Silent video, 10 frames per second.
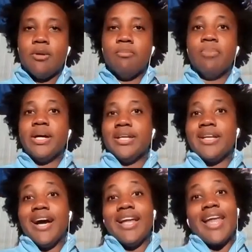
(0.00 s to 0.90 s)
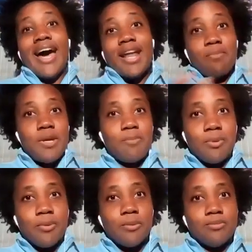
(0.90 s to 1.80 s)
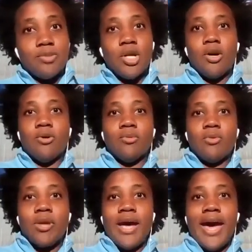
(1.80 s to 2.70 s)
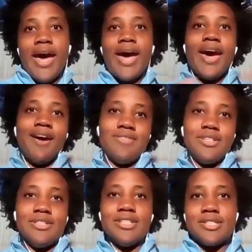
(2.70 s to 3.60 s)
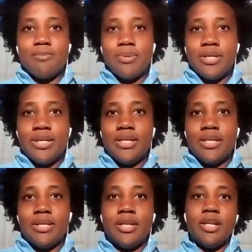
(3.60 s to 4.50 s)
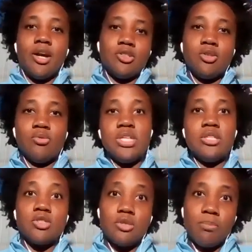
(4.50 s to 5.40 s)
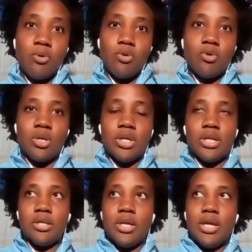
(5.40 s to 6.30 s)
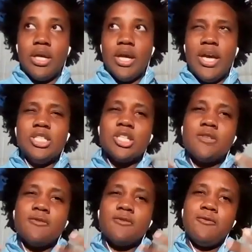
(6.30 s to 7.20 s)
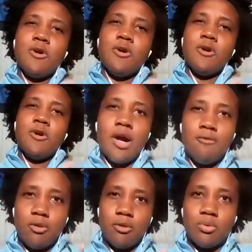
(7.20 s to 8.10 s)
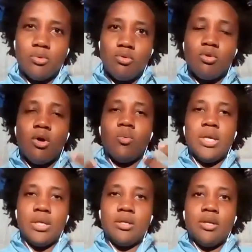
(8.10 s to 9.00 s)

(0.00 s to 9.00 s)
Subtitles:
But a lot of people don't have the discipline, and also need the support, and just feel more comfortable growing